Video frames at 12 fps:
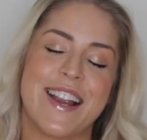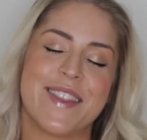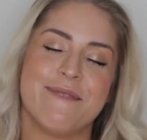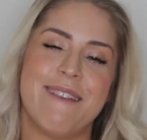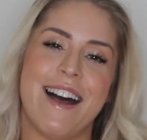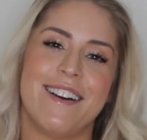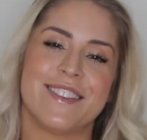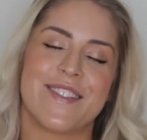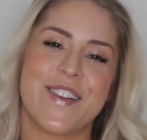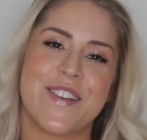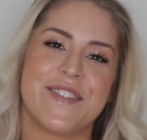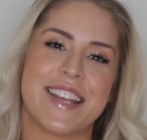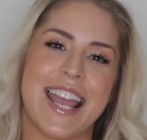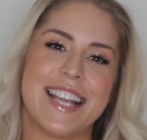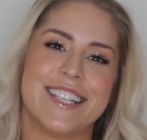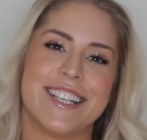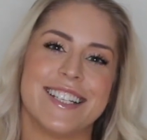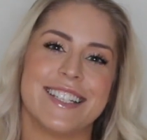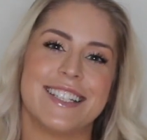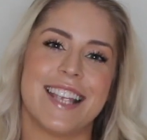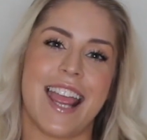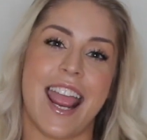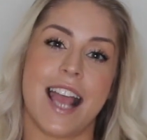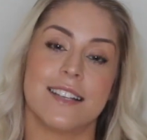ring the bell for
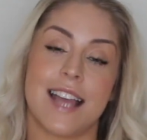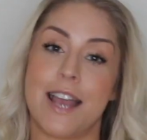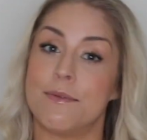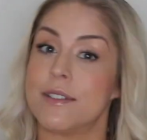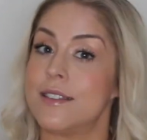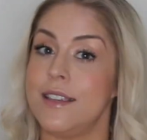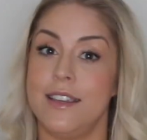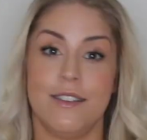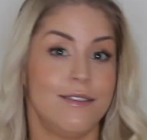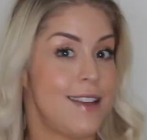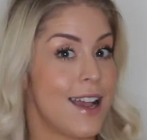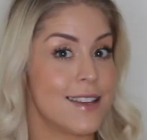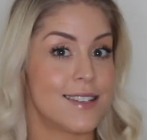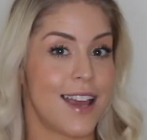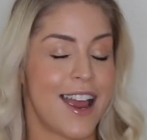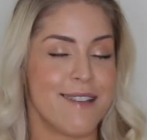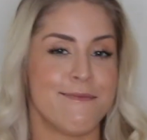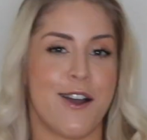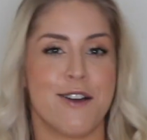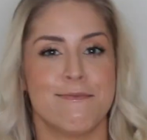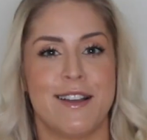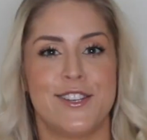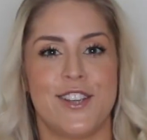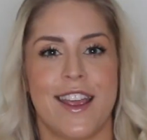notifications, and I will see you next time on
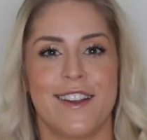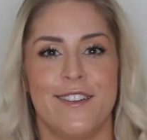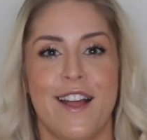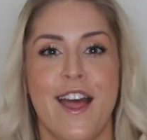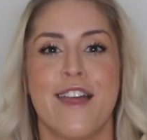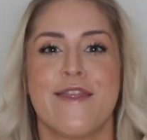my channel.